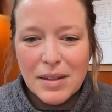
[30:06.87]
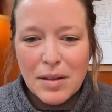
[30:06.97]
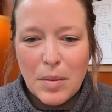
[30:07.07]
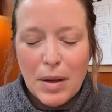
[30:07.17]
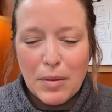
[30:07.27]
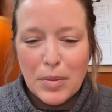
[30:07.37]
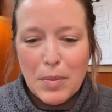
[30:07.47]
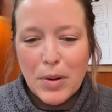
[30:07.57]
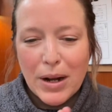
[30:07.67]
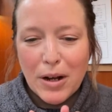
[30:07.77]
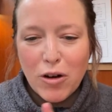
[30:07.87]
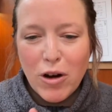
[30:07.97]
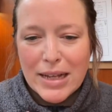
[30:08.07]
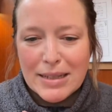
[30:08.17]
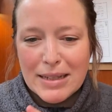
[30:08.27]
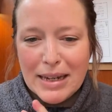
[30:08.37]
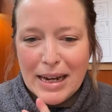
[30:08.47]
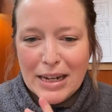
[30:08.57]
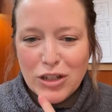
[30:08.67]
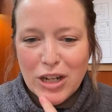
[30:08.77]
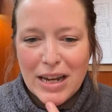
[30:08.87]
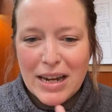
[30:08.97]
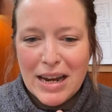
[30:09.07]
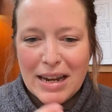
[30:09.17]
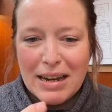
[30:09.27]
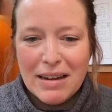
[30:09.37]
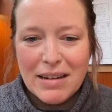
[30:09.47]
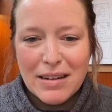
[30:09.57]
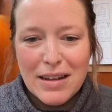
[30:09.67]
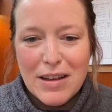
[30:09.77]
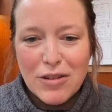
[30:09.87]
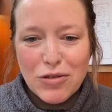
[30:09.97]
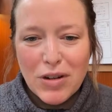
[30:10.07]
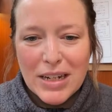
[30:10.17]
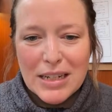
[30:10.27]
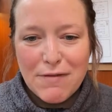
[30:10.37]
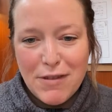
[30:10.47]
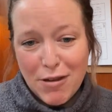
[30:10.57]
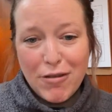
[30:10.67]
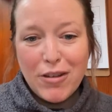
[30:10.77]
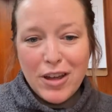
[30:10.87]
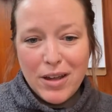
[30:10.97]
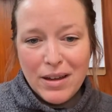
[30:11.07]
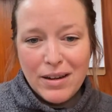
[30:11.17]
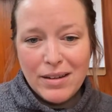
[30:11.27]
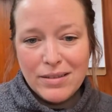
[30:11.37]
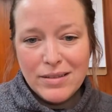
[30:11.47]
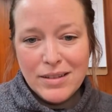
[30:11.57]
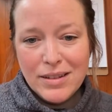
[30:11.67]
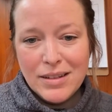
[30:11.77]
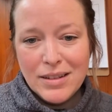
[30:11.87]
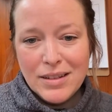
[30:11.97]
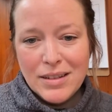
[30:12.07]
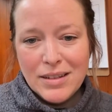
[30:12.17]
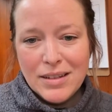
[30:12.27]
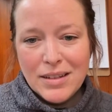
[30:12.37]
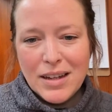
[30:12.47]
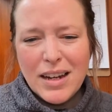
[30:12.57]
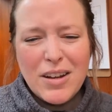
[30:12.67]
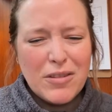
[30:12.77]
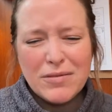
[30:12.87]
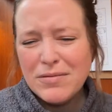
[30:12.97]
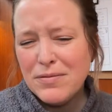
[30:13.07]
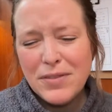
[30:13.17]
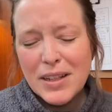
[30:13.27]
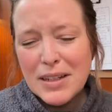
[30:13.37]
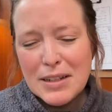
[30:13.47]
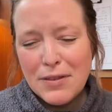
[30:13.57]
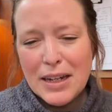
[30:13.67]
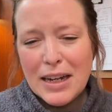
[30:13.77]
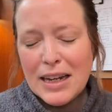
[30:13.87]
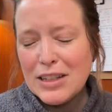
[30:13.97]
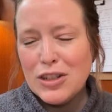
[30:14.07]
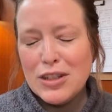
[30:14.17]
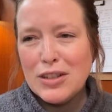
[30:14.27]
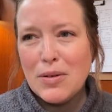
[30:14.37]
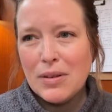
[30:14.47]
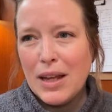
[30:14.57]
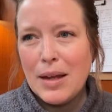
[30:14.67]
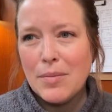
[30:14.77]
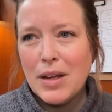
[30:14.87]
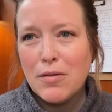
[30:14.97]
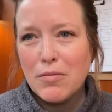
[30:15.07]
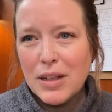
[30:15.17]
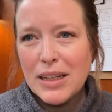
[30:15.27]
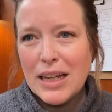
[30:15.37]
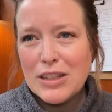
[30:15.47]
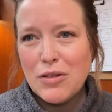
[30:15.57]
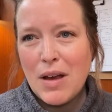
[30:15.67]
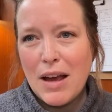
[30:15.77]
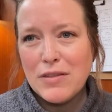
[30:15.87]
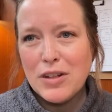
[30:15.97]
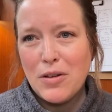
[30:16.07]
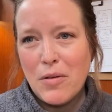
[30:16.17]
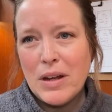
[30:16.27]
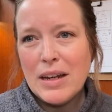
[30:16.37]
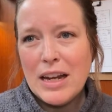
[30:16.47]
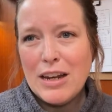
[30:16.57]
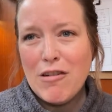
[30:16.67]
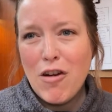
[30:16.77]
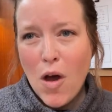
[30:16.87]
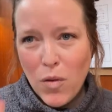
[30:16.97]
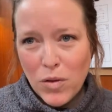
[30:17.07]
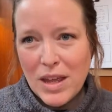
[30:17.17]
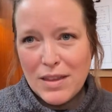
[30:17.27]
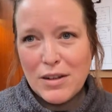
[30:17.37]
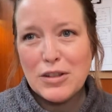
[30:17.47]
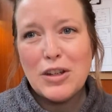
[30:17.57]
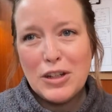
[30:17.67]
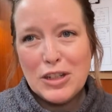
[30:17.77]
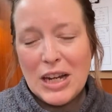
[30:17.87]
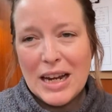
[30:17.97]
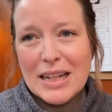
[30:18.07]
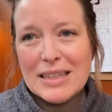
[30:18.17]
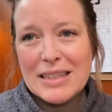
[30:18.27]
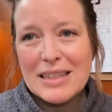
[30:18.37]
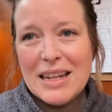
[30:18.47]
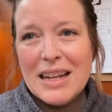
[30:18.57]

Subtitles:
about the procrastination and trying to feel good. I know, feeling defeated is just so lame. It really is. You have to go in and know that there's a good chance,